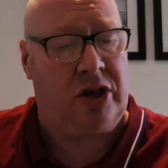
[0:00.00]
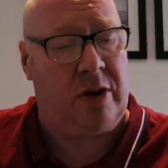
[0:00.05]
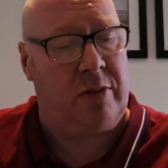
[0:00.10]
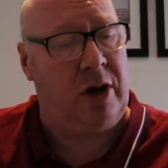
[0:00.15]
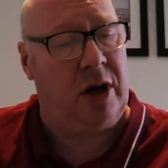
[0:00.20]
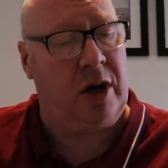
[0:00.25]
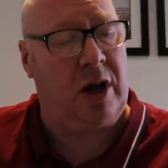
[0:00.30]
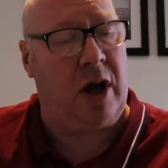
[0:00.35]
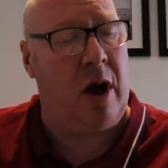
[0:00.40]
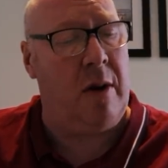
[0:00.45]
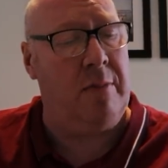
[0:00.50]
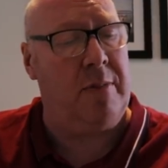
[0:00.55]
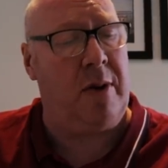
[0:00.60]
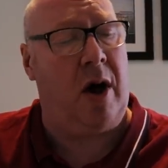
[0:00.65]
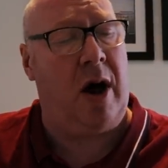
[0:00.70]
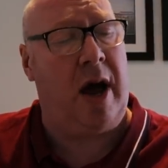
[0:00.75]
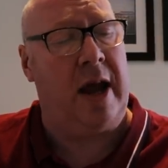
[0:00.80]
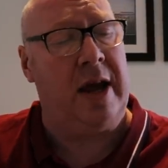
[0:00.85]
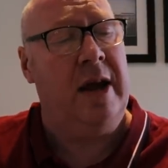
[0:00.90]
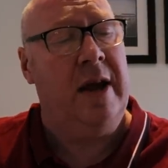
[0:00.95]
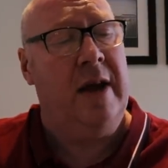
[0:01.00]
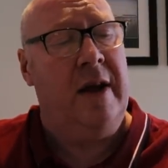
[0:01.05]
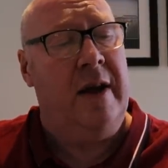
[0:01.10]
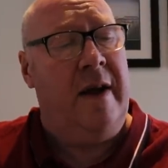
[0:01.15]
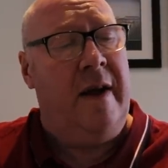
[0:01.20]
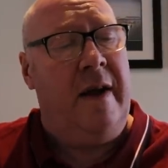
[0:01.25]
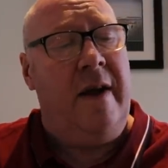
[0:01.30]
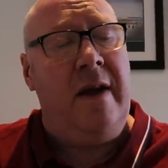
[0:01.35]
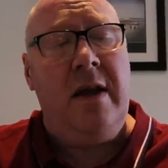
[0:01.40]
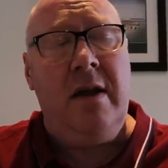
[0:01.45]
I'm going to go and
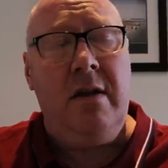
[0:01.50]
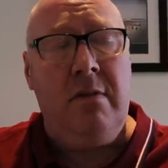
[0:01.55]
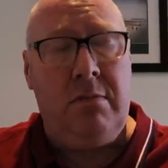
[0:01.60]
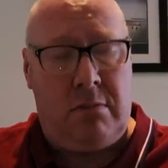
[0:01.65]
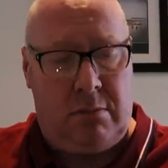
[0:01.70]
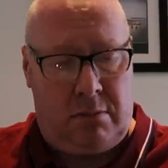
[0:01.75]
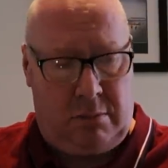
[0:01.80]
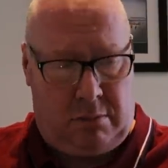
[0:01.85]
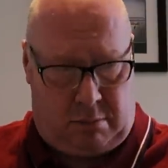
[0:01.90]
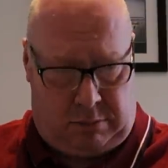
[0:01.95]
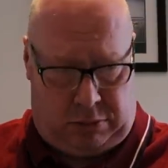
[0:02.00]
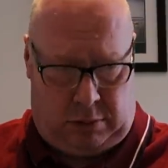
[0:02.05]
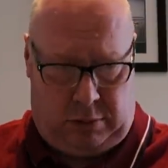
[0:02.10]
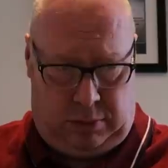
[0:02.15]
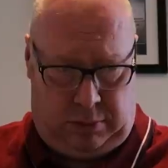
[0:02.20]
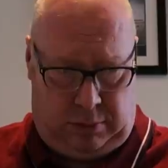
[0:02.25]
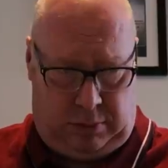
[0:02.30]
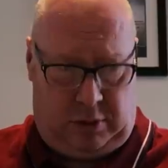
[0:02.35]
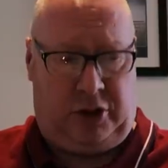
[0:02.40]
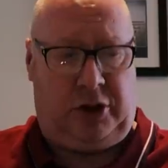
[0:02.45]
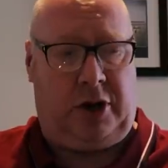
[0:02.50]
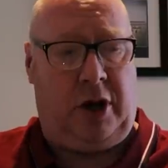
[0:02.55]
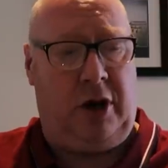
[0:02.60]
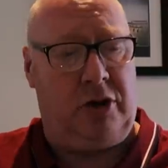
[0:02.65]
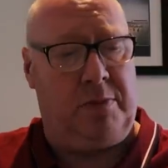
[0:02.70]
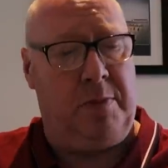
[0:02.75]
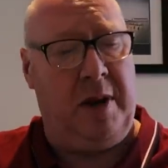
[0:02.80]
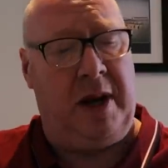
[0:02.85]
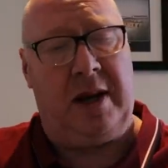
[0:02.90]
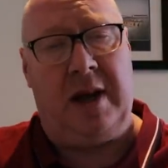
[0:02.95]
buy,
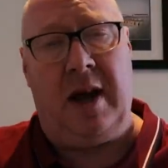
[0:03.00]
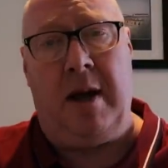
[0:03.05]
excuse me,